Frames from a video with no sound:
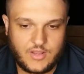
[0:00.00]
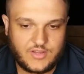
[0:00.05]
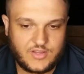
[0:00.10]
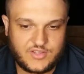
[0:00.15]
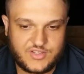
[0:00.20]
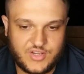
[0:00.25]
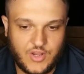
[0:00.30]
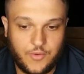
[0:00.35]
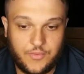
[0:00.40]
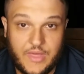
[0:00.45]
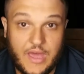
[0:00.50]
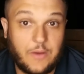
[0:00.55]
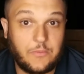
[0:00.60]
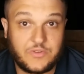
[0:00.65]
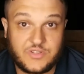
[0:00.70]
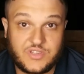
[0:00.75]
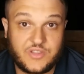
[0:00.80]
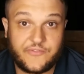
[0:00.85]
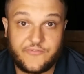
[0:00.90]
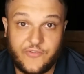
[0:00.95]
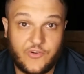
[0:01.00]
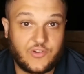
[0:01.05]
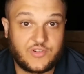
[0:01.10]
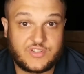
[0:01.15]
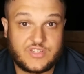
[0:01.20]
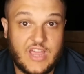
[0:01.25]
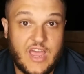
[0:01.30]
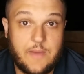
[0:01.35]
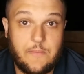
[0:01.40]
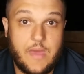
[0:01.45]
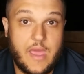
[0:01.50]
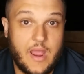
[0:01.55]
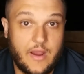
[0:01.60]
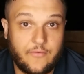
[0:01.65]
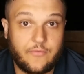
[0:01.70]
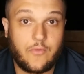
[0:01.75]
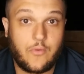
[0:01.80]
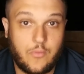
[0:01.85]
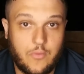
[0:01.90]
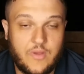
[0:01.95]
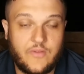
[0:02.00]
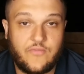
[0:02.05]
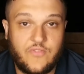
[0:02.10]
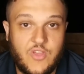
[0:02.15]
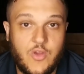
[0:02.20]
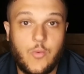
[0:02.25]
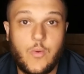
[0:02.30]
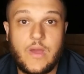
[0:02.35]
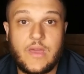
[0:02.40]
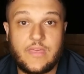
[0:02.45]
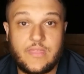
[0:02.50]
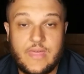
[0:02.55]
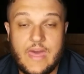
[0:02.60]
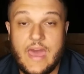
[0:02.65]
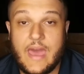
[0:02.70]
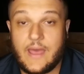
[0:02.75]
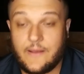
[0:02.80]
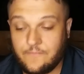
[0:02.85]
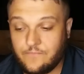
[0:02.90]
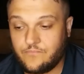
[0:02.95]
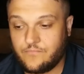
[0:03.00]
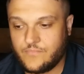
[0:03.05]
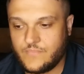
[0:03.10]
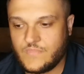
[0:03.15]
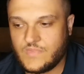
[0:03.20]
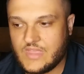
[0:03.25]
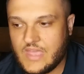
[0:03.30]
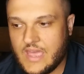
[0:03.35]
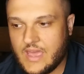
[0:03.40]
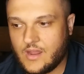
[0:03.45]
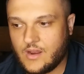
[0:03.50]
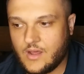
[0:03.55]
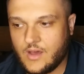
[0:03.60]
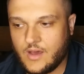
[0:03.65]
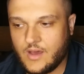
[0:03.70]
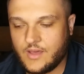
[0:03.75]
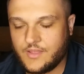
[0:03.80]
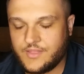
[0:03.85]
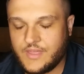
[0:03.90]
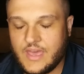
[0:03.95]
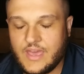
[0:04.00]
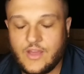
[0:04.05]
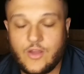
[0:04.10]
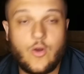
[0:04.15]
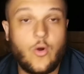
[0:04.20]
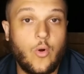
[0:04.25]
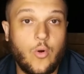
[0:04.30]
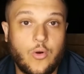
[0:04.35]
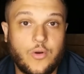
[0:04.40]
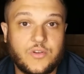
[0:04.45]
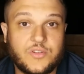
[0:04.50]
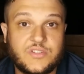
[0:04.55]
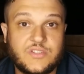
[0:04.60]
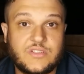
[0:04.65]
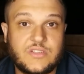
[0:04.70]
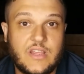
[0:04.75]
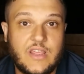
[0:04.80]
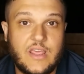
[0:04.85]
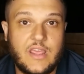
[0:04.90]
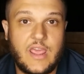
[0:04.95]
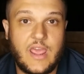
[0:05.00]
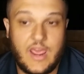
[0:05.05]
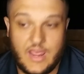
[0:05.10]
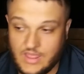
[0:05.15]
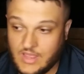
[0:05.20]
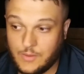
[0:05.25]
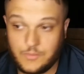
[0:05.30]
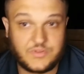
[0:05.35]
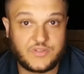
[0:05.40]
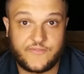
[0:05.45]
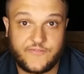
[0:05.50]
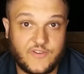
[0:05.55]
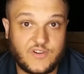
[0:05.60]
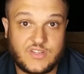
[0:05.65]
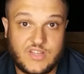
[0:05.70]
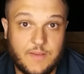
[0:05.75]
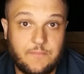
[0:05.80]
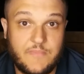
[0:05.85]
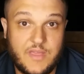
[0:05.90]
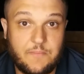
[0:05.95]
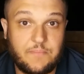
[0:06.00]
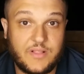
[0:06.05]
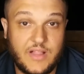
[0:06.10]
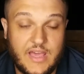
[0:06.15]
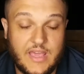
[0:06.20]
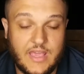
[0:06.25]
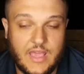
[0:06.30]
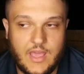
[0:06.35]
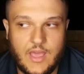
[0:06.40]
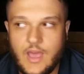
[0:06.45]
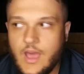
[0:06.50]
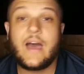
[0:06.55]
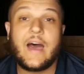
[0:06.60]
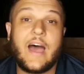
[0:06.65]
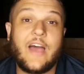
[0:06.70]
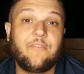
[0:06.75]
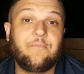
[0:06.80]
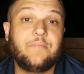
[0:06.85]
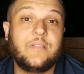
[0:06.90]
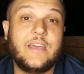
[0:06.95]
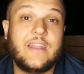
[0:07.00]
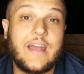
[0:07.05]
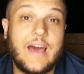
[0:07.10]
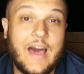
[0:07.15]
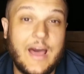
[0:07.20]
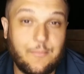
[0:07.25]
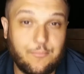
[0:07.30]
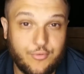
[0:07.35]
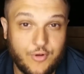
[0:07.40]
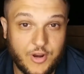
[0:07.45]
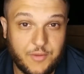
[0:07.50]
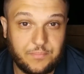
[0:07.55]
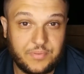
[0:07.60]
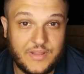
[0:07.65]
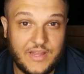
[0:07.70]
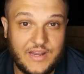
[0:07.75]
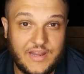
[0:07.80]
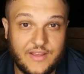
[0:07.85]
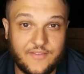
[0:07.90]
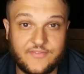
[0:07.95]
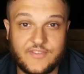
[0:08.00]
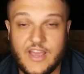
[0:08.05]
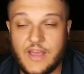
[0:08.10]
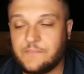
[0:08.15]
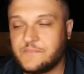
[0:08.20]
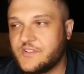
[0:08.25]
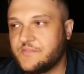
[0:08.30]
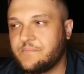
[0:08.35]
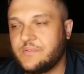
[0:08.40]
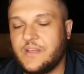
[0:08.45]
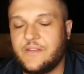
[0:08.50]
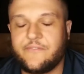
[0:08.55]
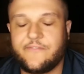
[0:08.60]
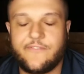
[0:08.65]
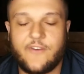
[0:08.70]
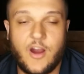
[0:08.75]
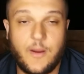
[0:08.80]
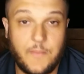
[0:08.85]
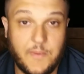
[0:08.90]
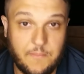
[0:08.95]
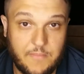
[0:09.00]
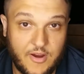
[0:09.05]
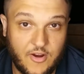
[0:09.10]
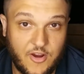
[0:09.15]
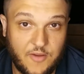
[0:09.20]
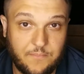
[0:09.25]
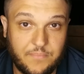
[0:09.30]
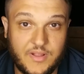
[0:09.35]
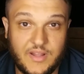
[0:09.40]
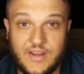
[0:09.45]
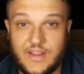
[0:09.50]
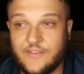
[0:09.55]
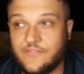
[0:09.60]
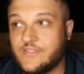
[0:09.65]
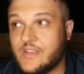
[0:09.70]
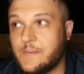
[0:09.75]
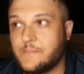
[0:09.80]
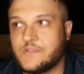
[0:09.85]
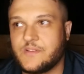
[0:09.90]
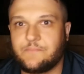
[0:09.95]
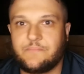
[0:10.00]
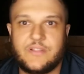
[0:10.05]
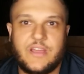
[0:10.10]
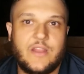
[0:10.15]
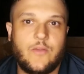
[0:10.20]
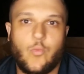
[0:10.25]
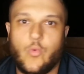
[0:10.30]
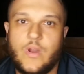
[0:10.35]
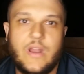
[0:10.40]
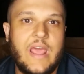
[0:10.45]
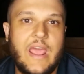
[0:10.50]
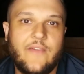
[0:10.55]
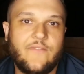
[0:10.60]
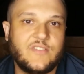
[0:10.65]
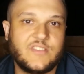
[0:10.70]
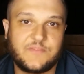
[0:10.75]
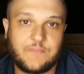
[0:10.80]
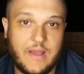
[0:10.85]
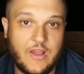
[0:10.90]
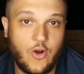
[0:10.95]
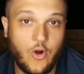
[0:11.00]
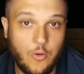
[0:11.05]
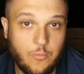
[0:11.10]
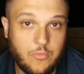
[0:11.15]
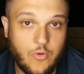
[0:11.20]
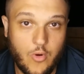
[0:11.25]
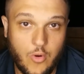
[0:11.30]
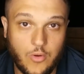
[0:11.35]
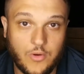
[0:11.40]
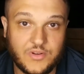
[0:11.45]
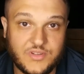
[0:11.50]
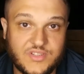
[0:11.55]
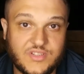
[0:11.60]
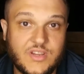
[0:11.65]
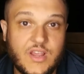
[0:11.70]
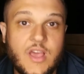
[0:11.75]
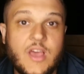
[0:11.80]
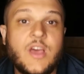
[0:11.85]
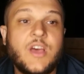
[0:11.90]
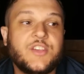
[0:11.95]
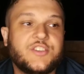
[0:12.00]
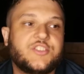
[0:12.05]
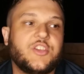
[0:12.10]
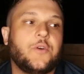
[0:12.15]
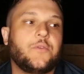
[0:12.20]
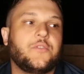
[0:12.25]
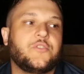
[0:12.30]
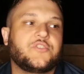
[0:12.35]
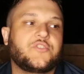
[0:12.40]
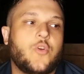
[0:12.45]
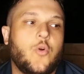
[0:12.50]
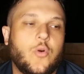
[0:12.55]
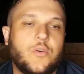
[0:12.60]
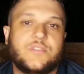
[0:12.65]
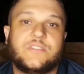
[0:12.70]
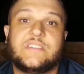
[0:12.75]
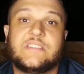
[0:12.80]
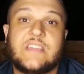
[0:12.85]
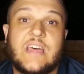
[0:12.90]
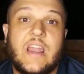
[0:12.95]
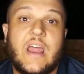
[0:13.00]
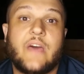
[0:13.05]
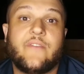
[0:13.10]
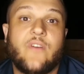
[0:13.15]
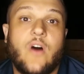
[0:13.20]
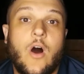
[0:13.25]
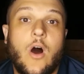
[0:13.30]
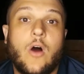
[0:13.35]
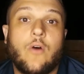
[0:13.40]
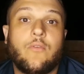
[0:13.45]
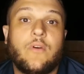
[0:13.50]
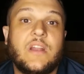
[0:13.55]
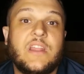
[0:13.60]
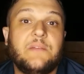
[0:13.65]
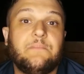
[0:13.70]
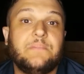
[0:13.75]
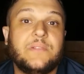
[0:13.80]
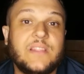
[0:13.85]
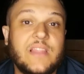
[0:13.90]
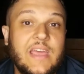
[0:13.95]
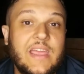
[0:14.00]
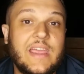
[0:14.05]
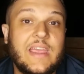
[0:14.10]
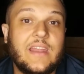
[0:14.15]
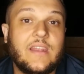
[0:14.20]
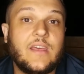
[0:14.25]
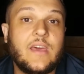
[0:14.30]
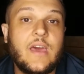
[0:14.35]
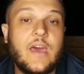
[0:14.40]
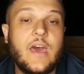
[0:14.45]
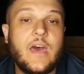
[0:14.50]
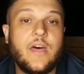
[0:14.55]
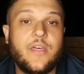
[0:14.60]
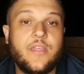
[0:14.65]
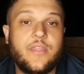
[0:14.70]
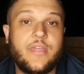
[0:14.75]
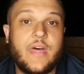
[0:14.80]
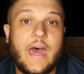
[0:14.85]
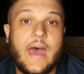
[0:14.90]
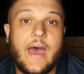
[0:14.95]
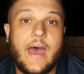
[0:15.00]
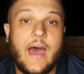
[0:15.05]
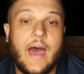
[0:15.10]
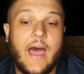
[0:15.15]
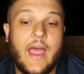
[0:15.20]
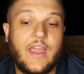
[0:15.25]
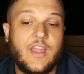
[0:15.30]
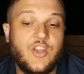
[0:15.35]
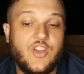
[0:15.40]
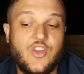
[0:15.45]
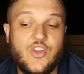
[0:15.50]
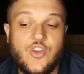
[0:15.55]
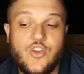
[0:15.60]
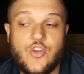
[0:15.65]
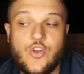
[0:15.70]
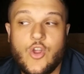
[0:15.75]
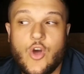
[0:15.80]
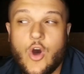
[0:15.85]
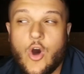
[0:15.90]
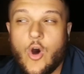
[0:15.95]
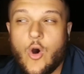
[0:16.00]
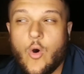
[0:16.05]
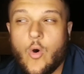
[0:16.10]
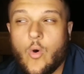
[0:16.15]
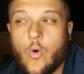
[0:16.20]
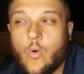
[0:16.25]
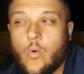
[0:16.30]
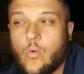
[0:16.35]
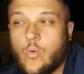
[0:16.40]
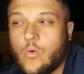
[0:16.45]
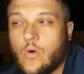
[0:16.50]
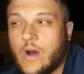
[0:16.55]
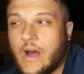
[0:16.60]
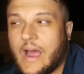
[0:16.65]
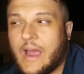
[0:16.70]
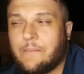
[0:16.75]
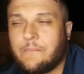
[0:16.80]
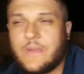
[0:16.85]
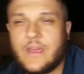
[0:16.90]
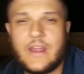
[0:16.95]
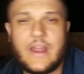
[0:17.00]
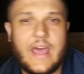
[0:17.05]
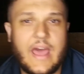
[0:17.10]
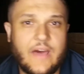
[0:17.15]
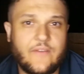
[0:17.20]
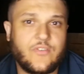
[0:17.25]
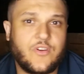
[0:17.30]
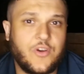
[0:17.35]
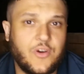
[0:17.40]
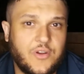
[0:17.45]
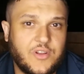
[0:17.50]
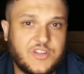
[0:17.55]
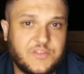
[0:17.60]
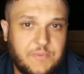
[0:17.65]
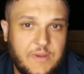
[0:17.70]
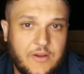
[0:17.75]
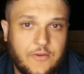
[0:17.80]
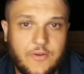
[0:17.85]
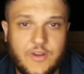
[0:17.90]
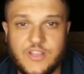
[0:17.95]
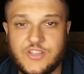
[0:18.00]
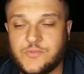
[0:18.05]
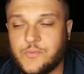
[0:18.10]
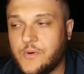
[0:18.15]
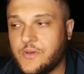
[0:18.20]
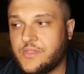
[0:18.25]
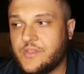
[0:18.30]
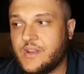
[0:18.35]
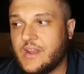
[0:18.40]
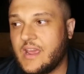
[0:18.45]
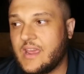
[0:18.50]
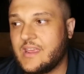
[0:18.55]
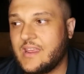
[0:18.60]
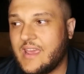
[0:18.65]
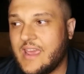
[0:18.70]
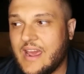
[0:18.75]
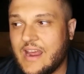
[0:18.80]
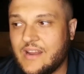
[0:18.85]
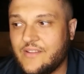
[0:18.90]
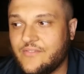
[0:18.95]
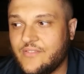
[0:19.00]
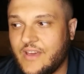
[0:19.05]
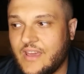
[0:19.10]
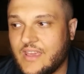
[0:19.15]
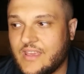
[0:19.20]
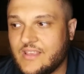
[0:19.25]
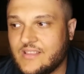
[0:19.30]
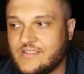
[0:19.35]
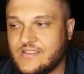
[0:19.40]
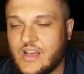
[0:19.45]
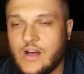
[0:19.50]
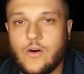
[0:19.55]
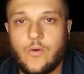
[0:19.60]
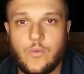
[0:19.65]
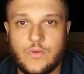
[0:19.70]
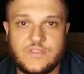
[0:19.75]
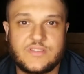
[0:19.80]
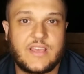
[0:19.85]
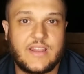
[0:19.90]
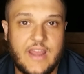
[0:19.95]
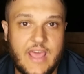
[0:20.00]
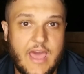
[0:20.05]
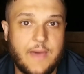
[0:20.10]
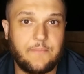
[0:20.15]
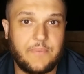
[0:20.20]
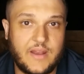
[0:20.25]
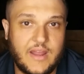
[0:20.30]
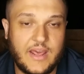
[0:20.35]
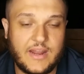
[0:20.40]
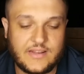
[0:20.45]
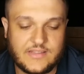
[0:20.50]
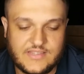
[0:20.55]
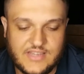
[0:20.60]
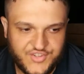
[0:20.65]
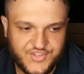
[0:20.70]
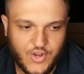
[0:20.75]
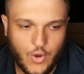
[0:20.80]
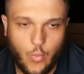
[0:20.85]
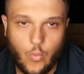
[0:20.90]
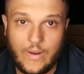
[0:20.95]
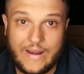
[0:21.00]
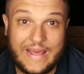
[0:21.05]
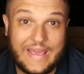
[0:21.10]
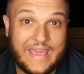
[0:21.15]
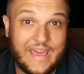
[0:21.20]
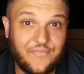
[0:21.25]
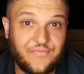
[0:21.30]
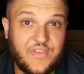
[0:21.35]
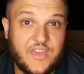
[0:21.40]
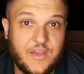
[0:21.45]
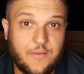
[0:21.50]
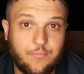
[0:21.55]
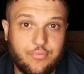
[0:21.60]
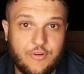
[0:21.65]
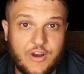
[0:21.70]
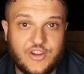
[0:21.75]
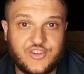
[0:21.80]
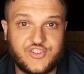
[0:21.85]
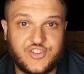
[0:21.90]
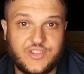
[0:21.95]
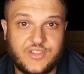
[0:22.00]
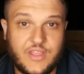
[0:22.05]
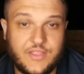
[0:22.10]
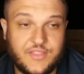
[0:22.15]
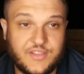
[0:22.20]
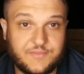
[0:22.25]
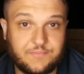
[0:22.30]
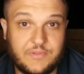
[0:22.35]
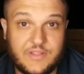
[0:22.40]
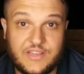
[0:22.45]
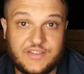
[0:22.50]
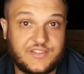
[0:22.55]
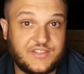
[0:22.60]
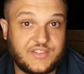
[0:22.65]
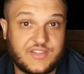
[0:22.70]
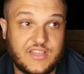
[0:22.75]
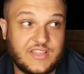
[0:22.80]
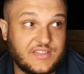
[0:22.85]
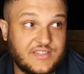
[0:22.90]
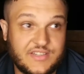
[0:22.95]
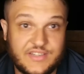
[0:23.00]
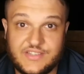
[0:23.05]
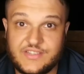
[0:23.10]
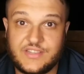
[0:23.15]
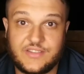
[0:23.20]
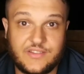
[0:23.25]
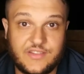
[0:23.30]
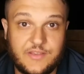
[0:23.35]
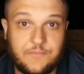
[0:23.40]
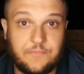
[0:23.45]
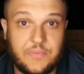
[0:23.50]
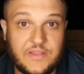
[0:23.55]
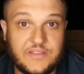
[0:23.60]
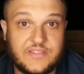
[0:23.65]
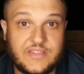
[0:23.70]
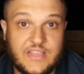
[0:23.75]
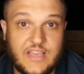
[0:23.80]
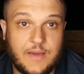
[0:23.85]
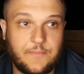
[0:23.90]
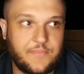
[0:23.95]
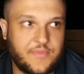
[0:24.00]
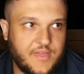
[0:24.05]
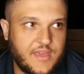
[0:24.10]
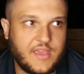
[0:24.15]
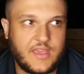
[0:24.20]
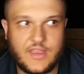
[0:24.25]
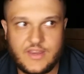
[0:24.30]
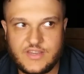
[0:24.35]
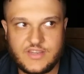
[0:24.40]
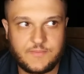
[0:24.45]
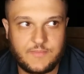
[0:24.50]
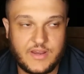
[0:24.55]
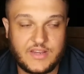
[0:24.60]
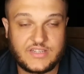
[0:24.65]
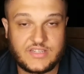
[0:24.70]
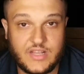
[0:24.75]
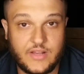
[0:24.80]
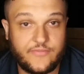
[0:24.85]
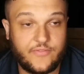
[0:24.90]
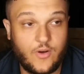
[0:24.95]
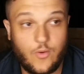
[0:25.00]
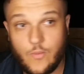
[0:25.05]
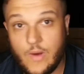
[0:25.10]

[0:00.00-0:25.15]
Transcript: so that was the first time ever reviewing that that uh, that course, and that was the first time me playing it. I've played Hop Brook plenty of times. I've played Farmingbury plenty of times. I've played Woodhaven's my home course. So there's courses that I've already played that I know I'm going to have a good experience with and I can kind of like tell what's going to happen ahead of time. So when I get the impression that this place is consistently busy, I'm thinking to myself, oh